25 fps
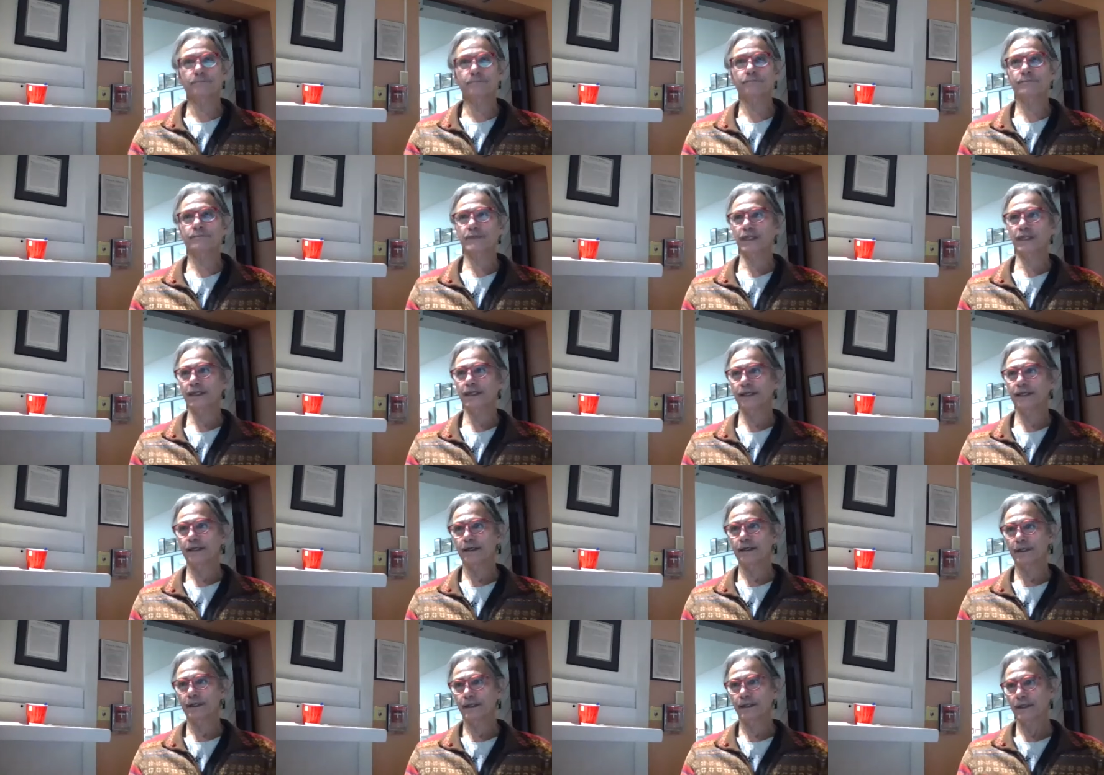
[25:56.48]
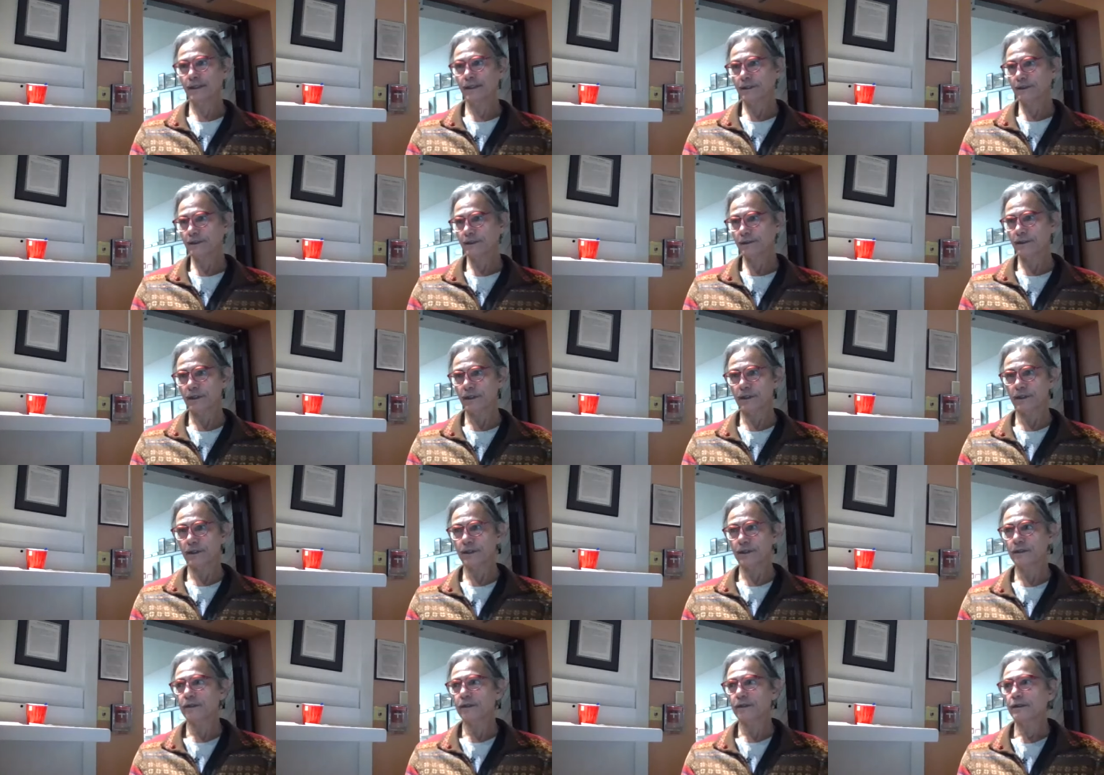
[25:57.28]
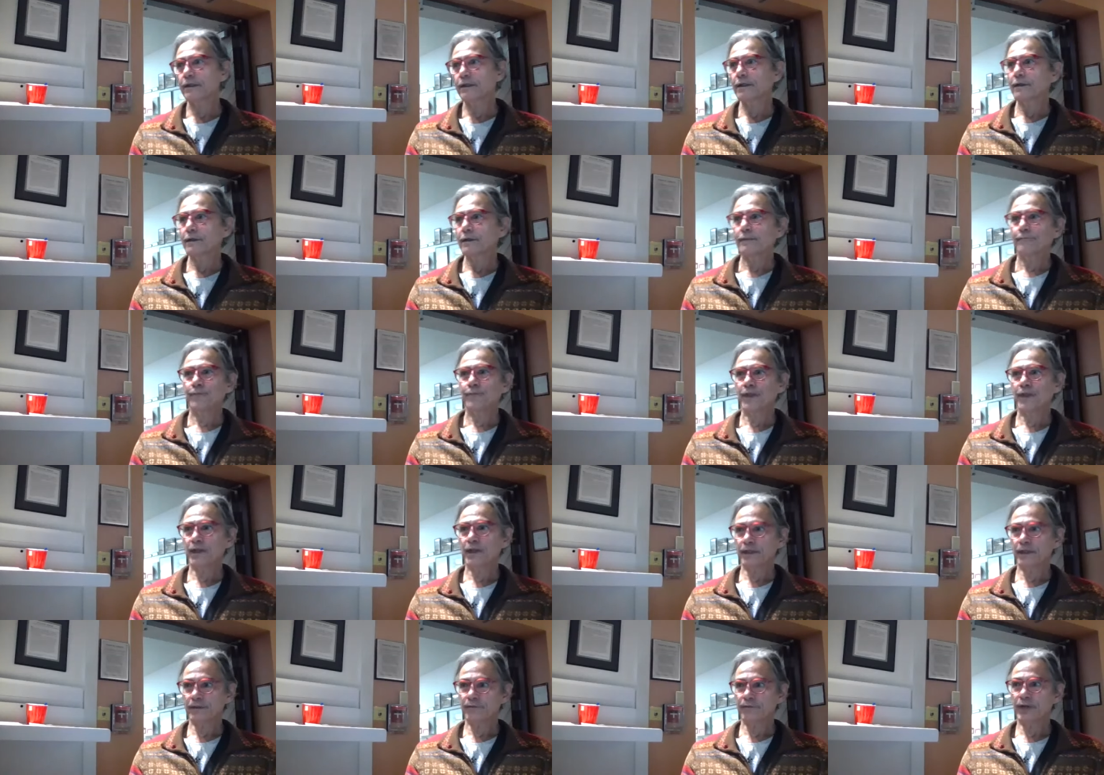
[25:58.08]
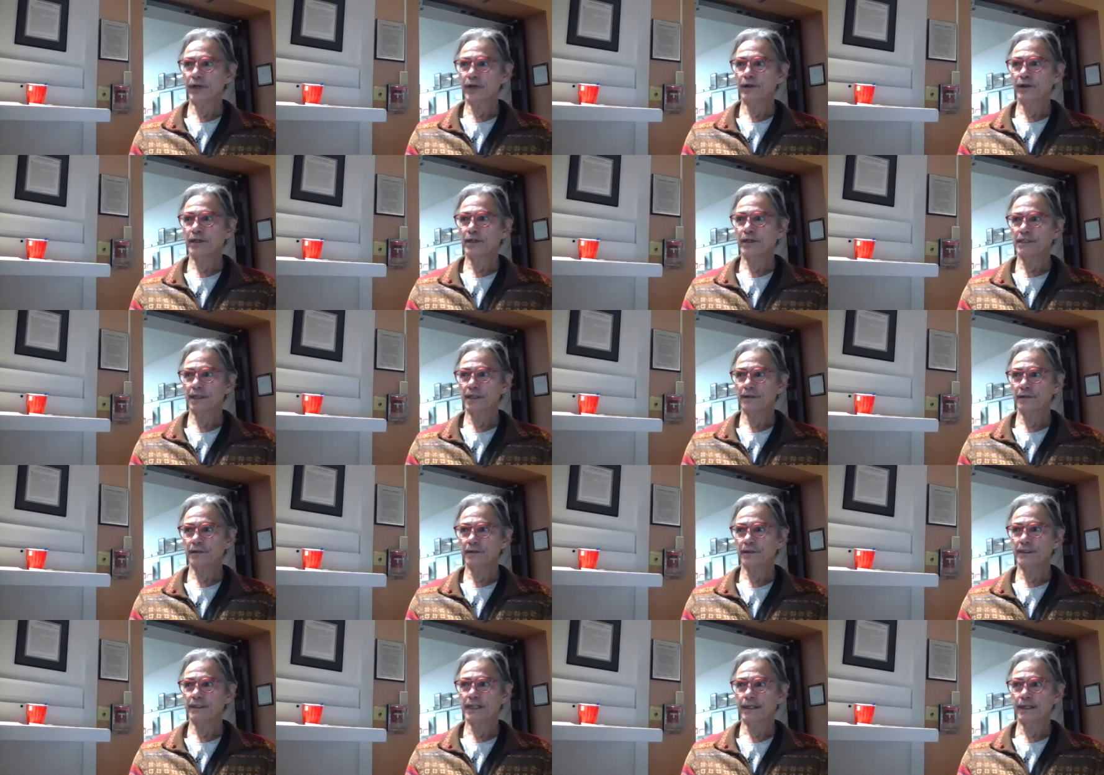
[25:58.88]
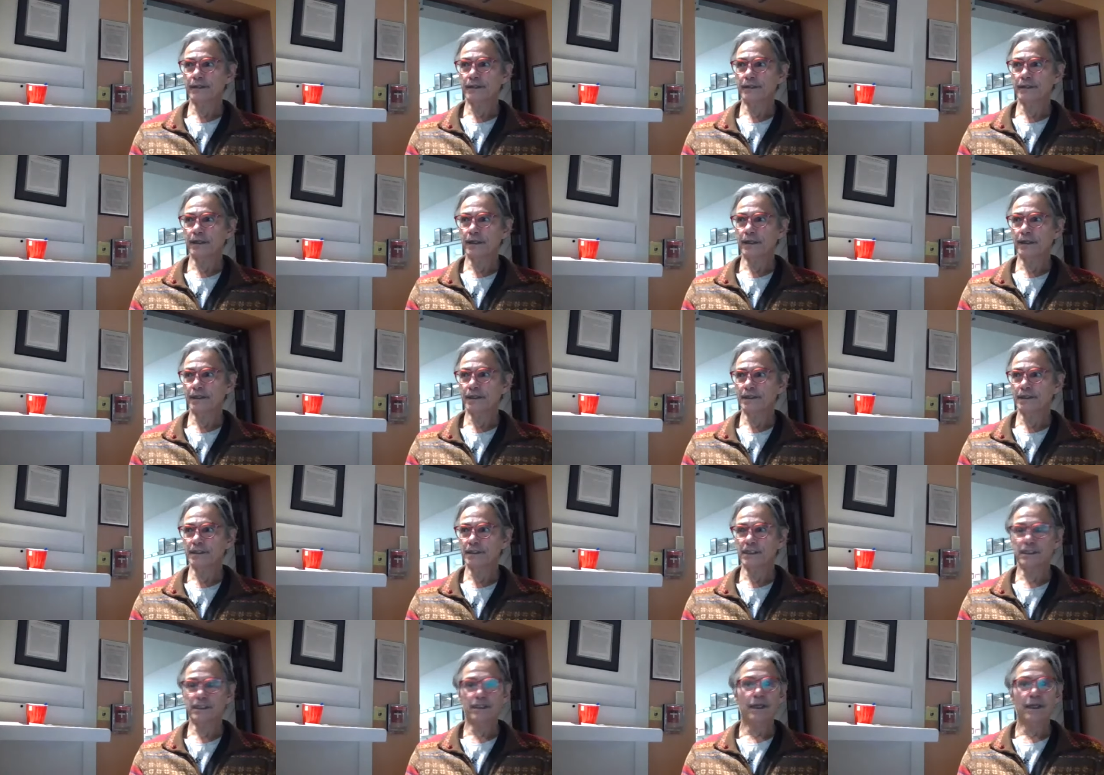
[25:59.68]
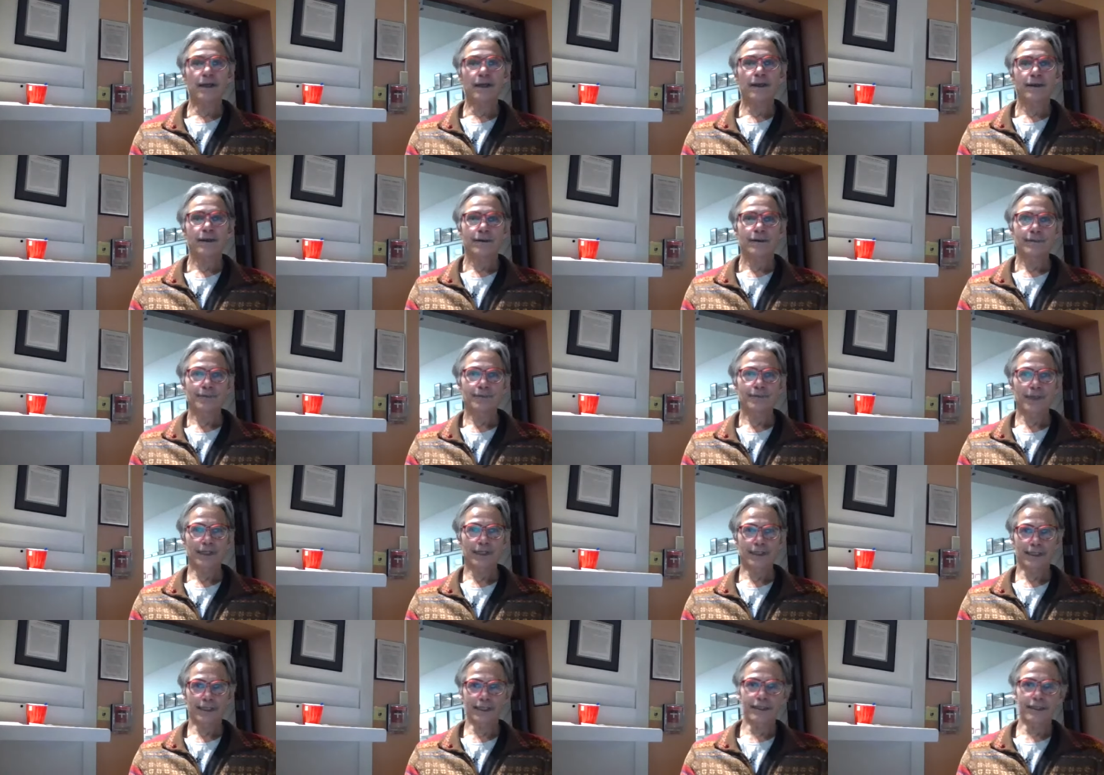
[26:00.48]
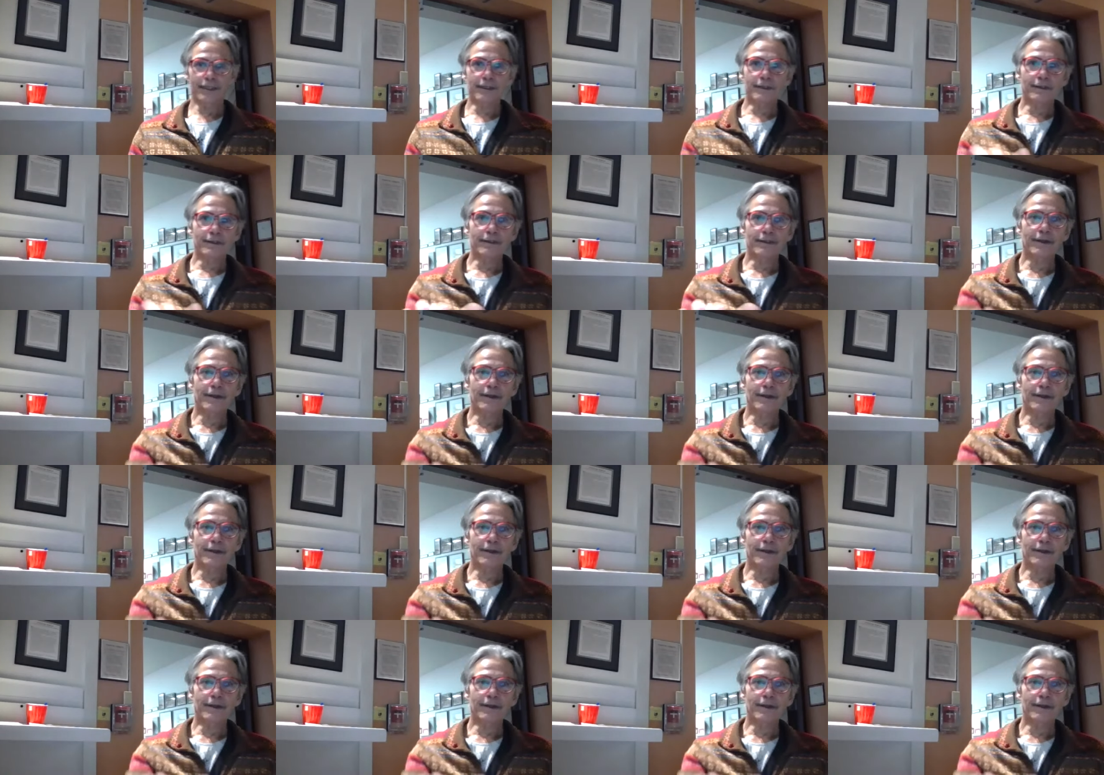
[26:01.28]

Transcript: and, uh, and various other technologies. But it,